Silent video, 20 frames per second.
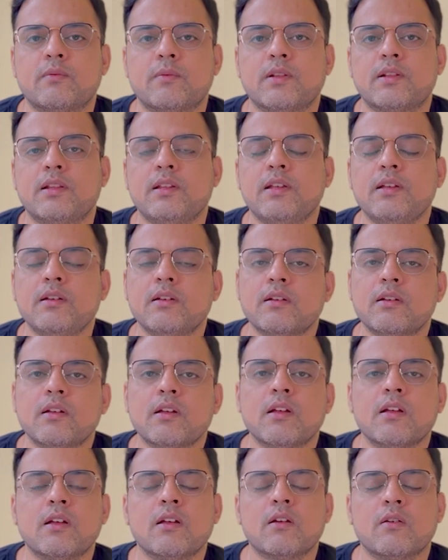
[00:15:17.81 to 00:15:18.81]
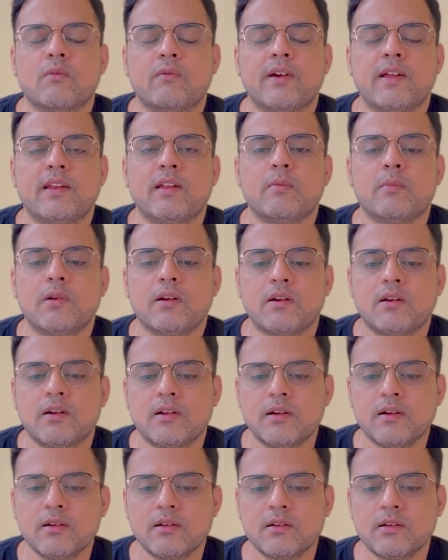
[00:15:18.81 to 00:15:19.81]
with the variable
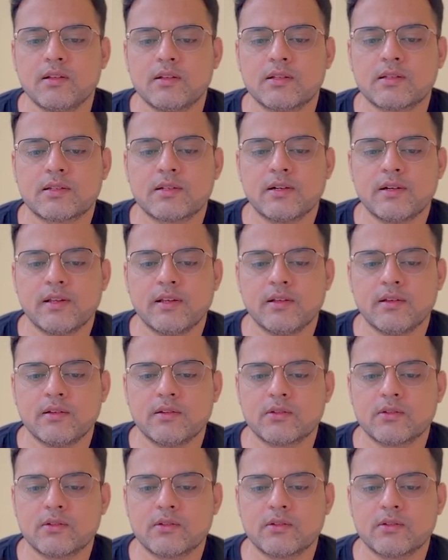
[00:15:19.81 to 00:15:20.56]
under study.